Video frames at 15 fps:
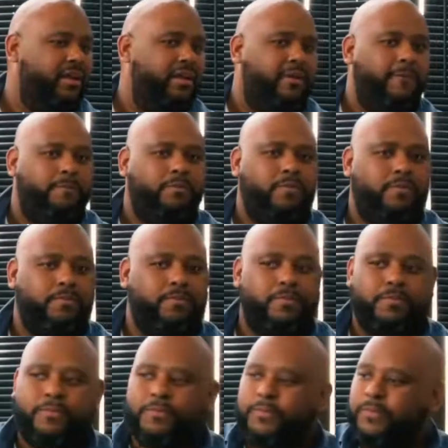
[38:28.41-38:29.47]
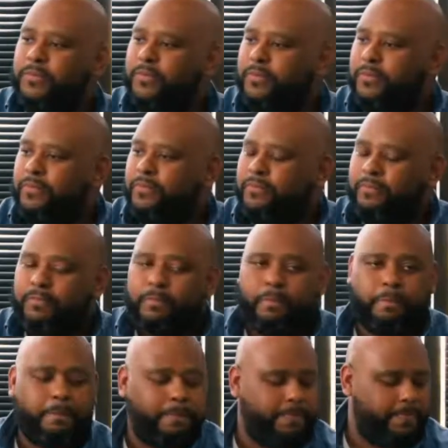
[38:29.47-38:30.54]

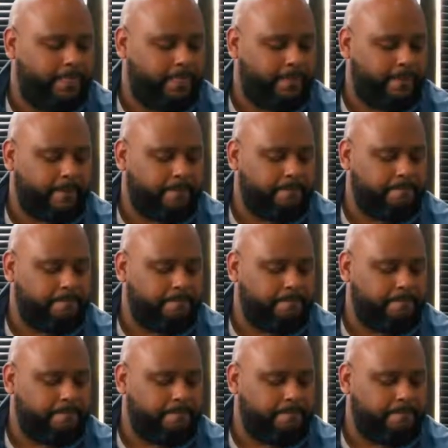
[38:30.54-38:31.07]
[no speech]